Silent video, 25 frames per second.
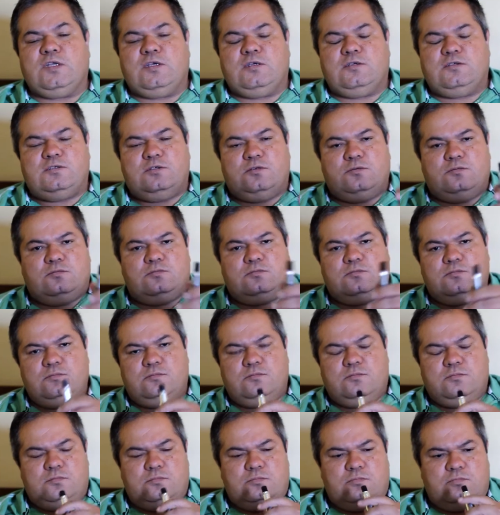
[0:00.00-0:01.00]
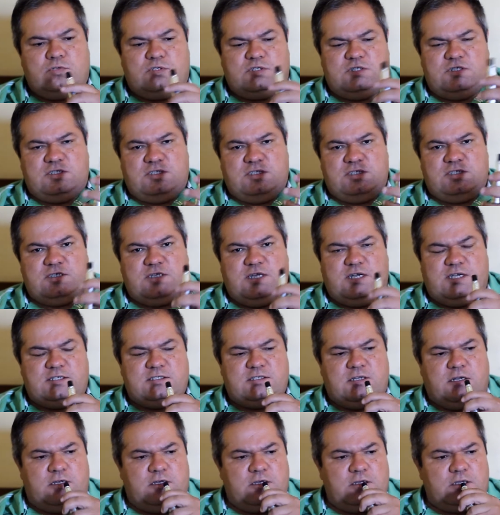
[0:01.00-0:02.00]
so what does this
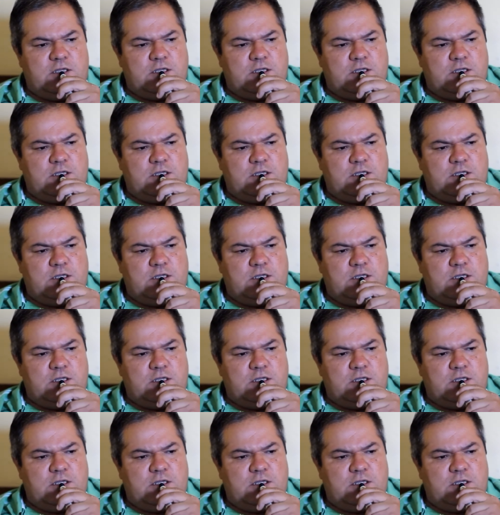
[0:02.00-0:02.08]
taste like?